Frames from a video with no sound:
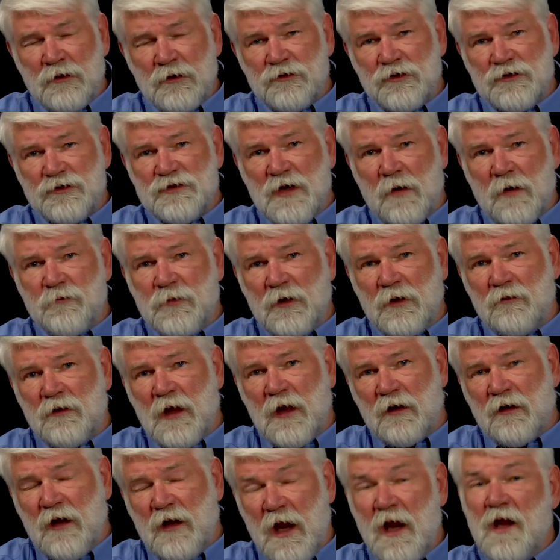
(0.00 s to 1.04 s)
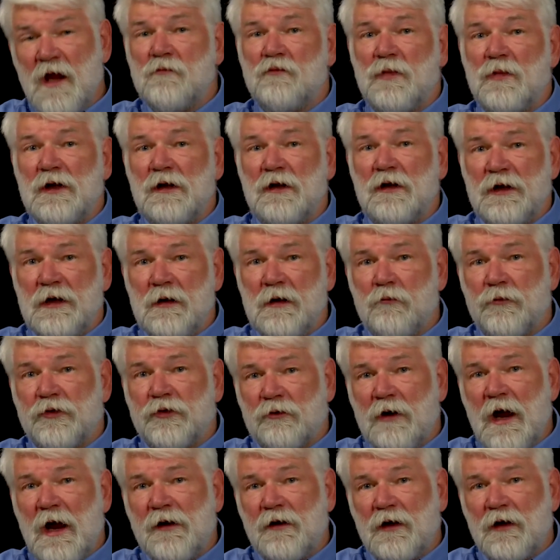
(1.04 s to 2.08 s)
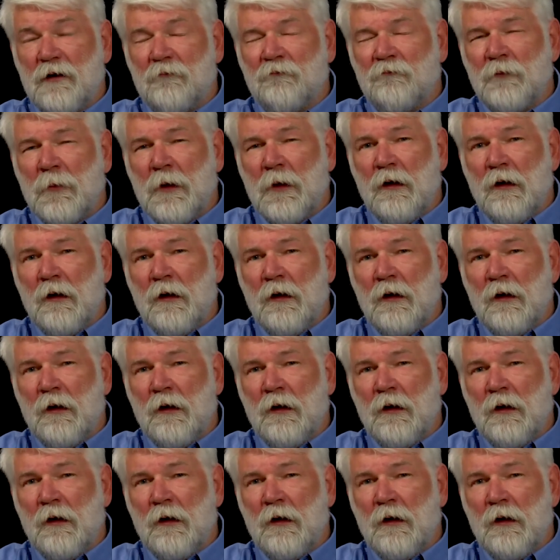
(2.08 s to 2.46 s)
to something that can be limb threatening.